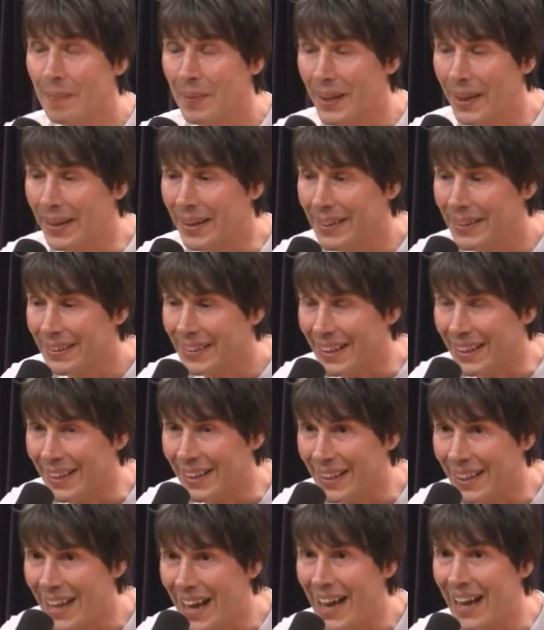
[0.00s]
And I think
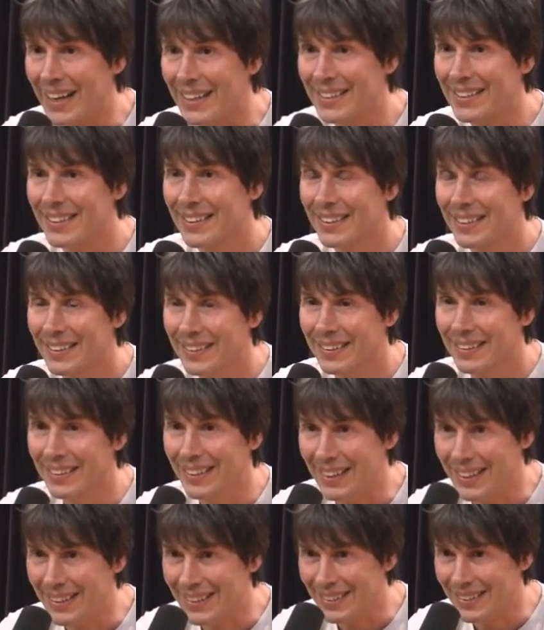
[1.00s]
that
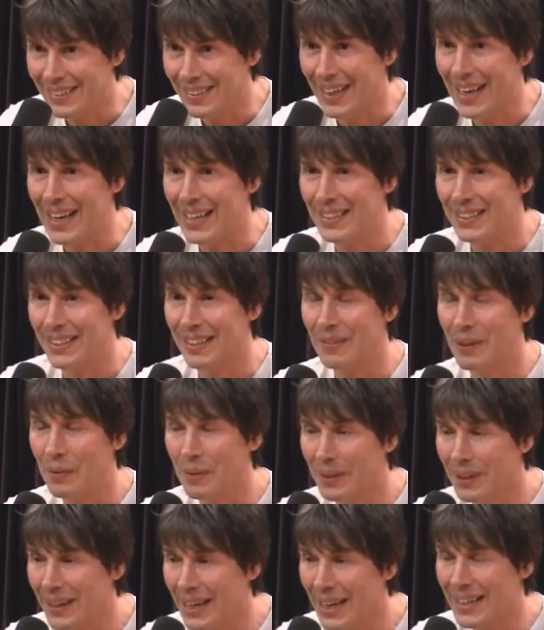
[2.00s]
is the answer. If you
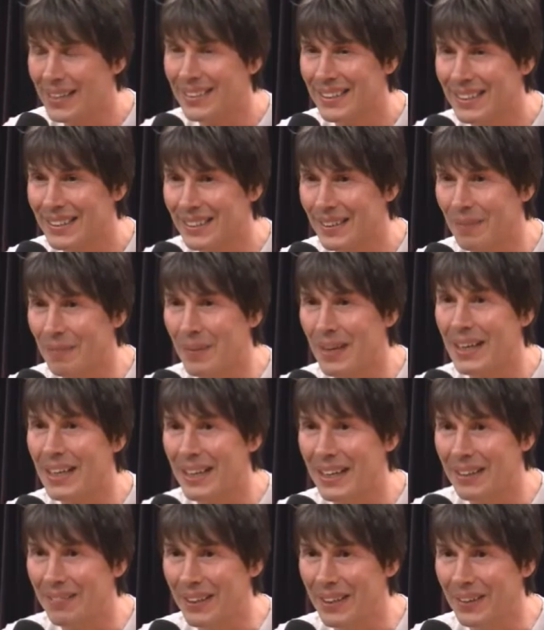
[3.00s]
want an answer to the
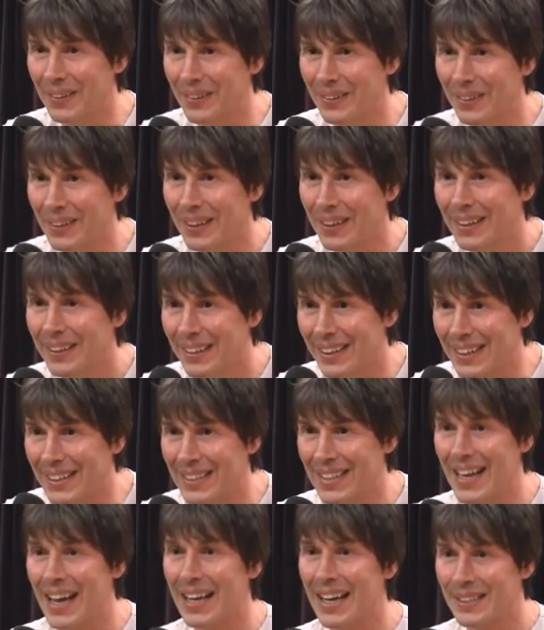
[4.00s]
meaning of it all, it's
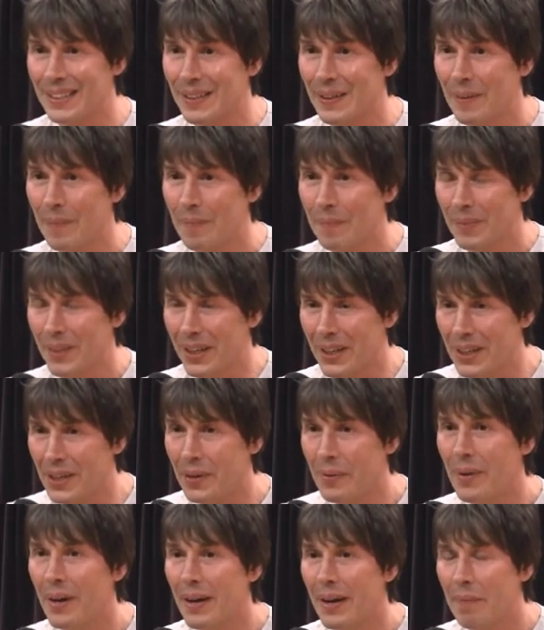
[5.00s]
that
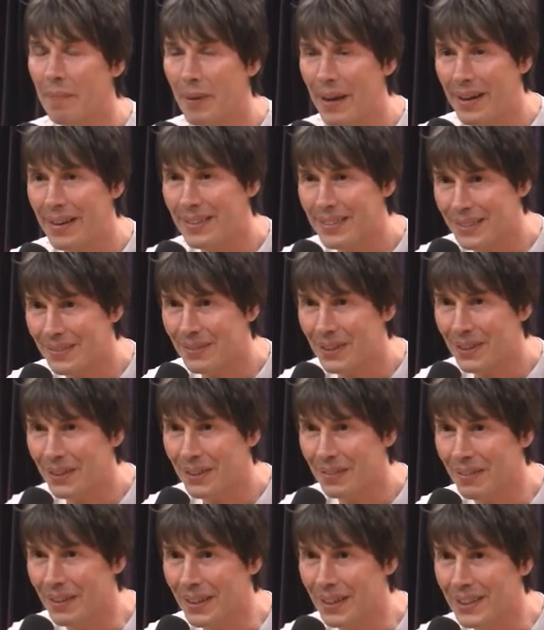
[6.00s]
you are part of the
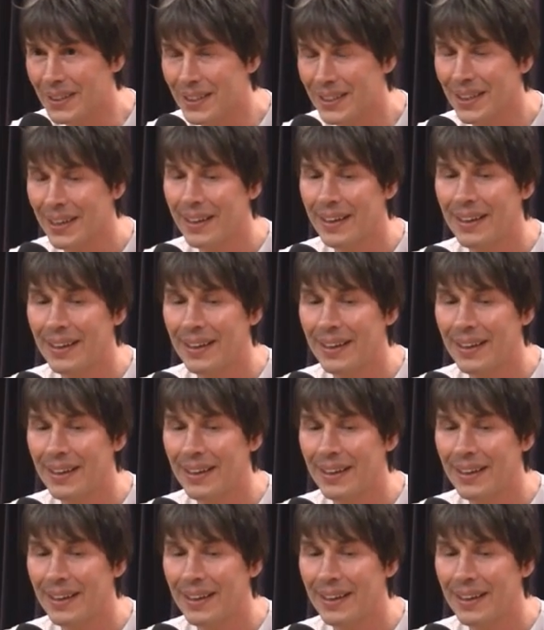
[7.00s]
universe